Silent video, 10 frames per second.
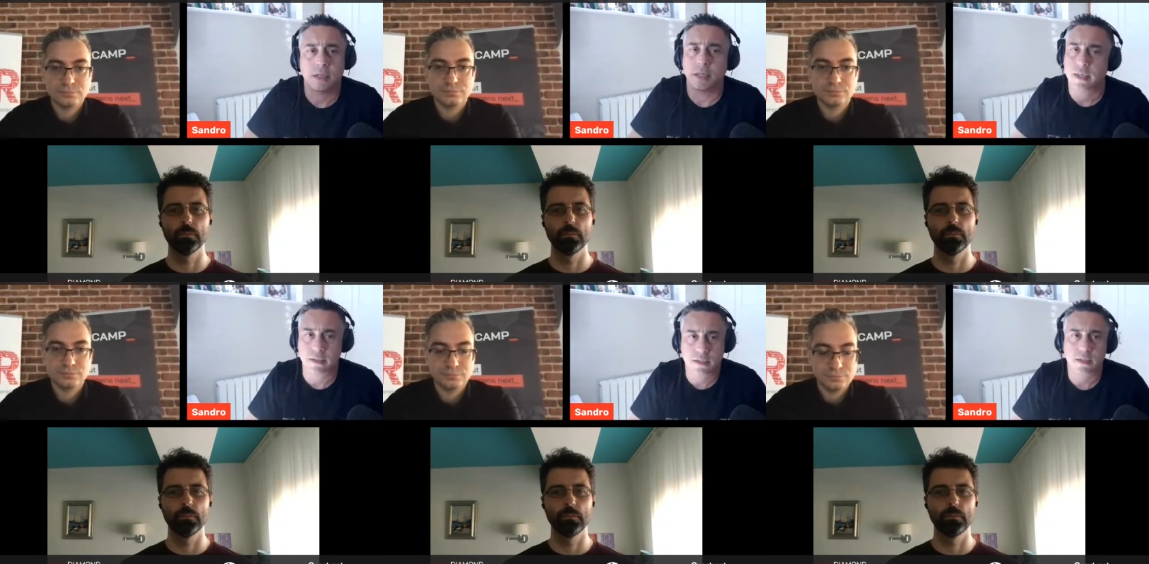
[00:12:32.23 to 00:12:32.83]
Speaker 1: can
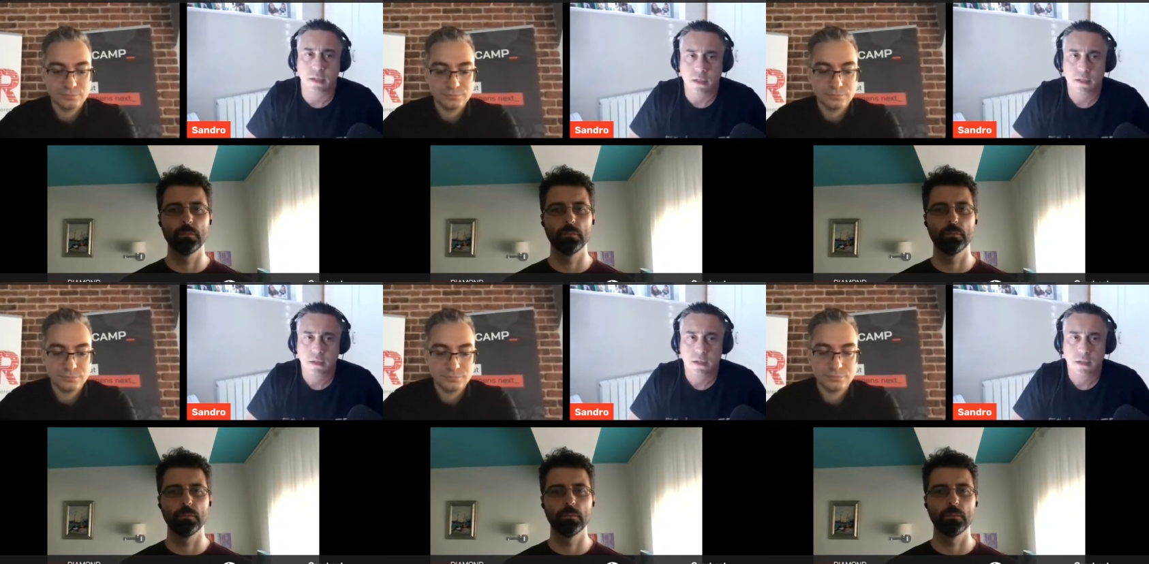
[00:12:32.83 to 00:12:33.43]
see
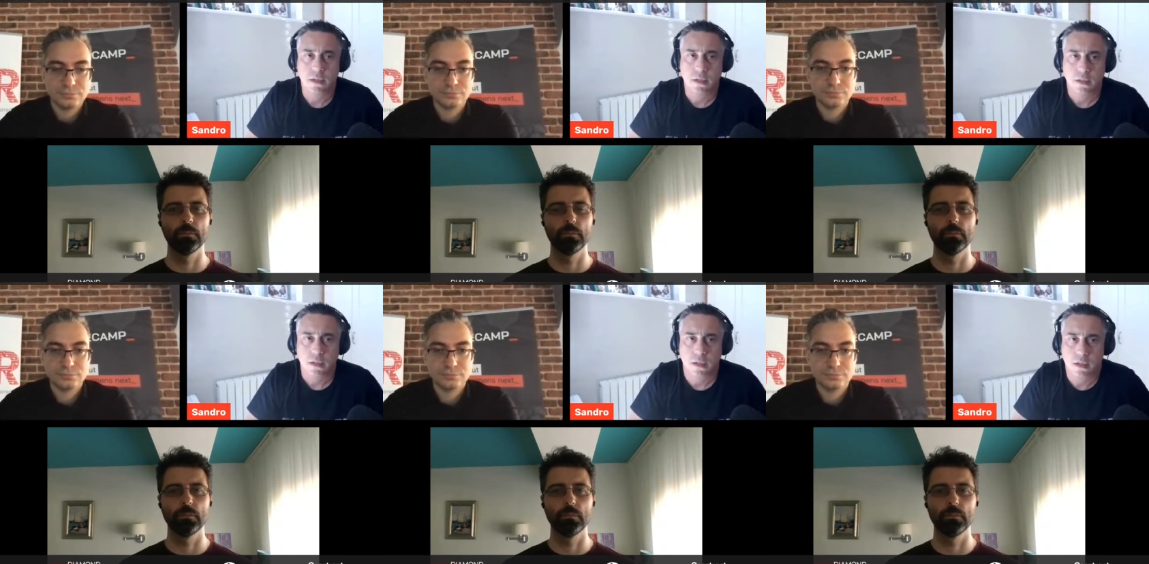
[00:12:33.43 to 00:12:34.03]

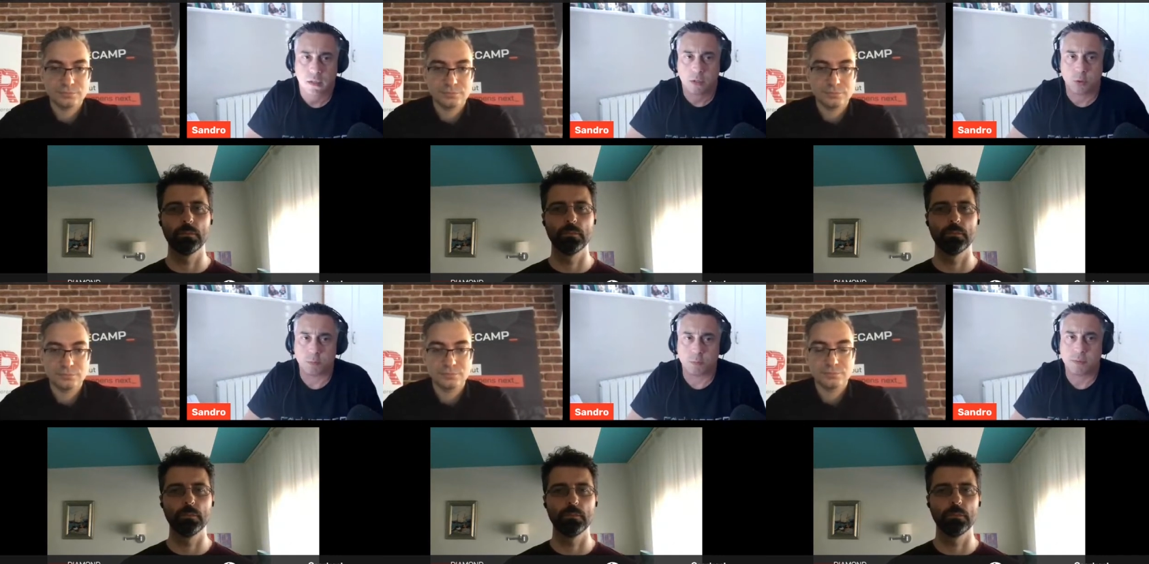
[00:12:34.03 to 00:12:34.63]
in a
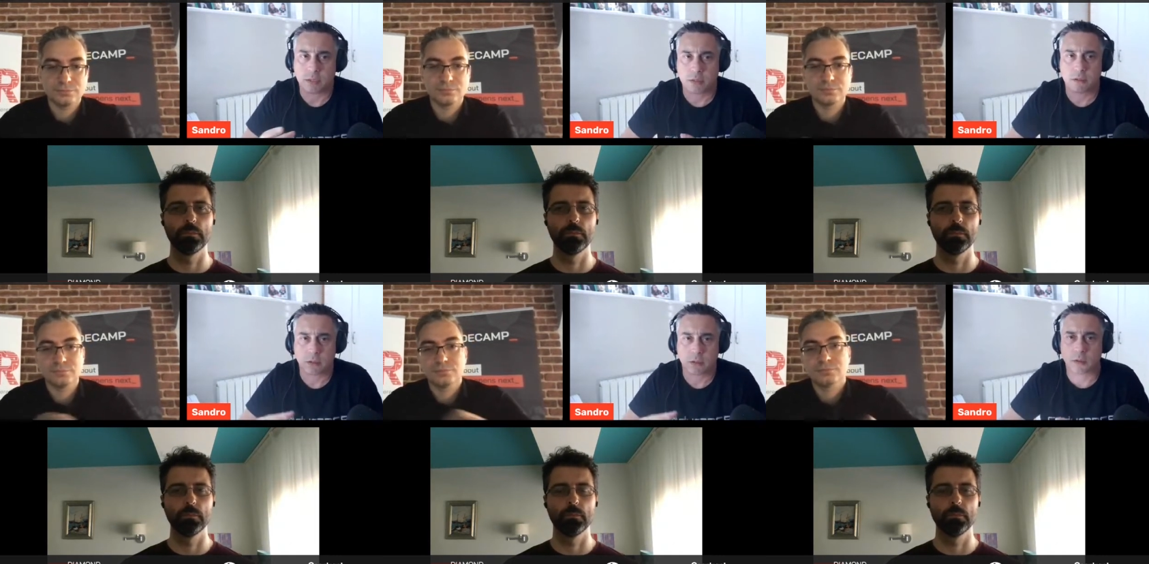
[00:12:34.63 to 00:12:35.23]
group that
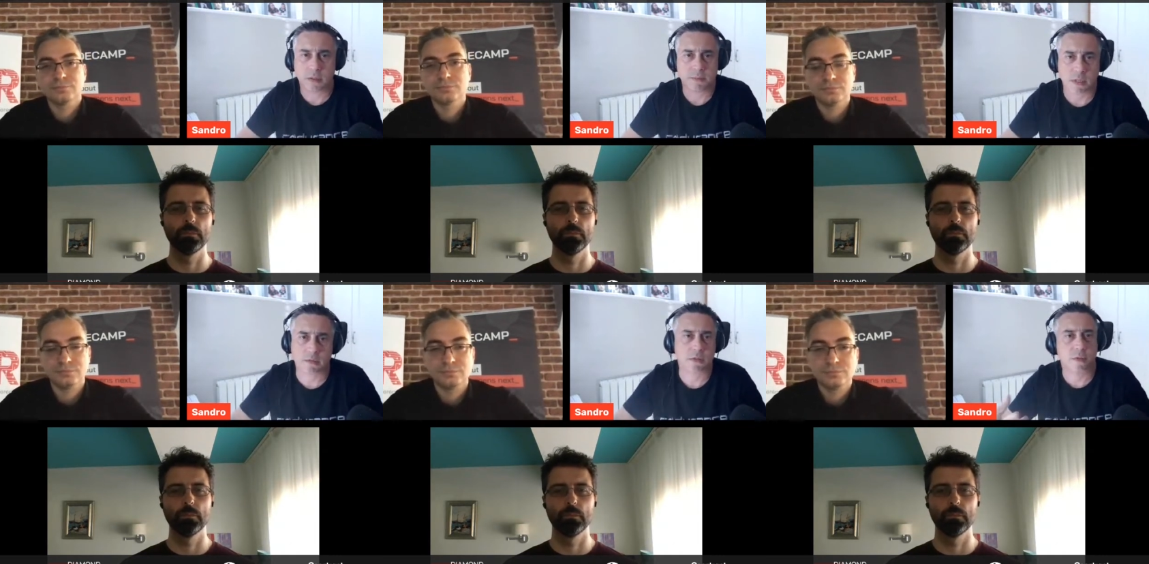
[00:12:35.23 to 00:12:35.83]
call
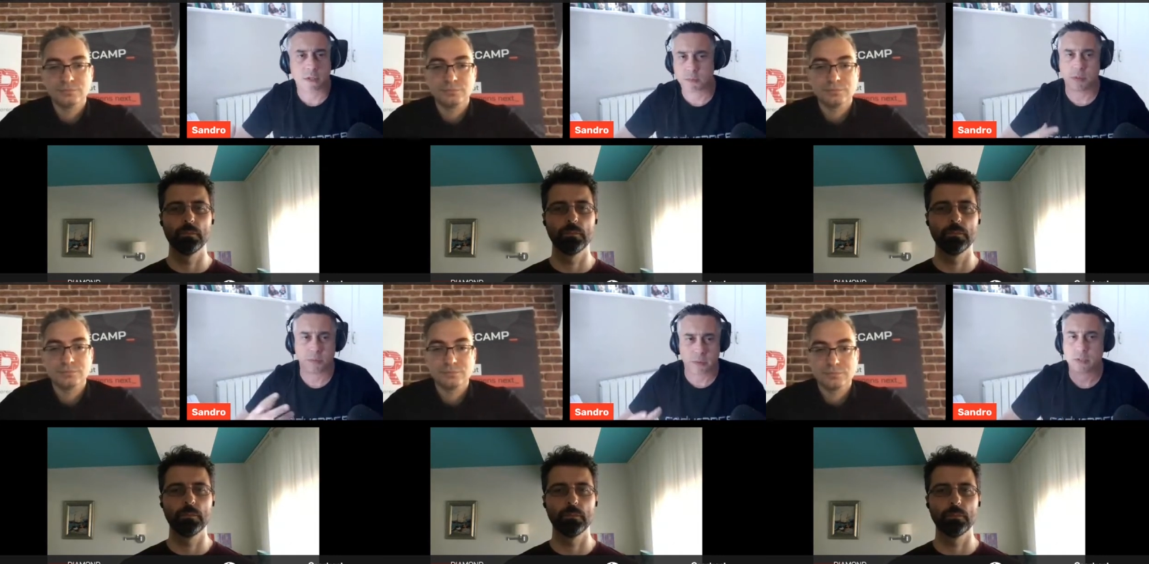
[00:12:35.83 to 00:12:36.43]
themselves crafts
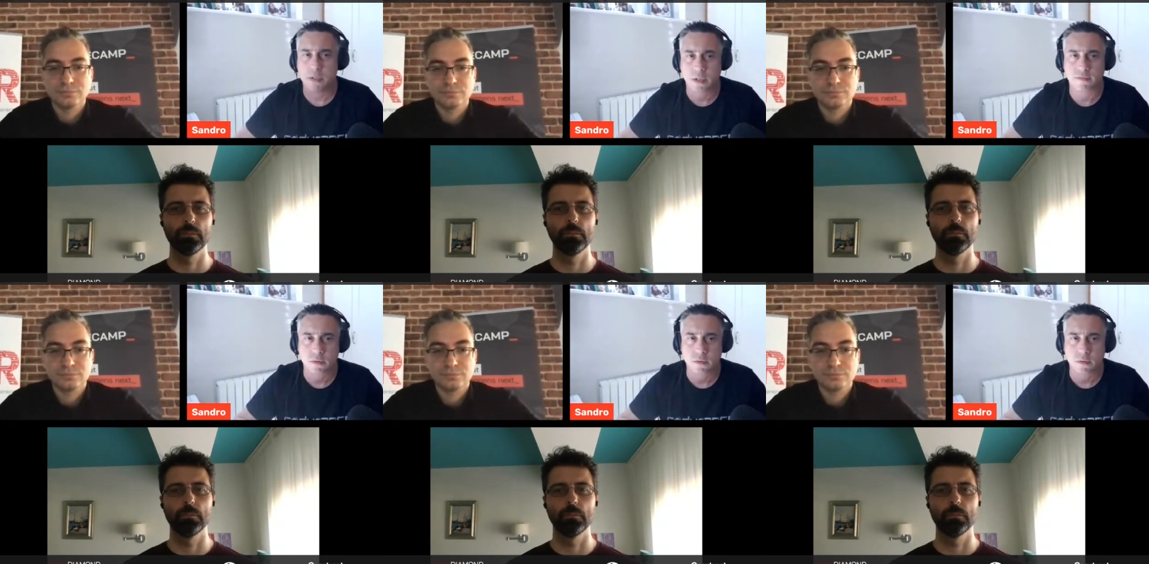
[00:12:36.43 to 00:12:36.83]
people and stuff.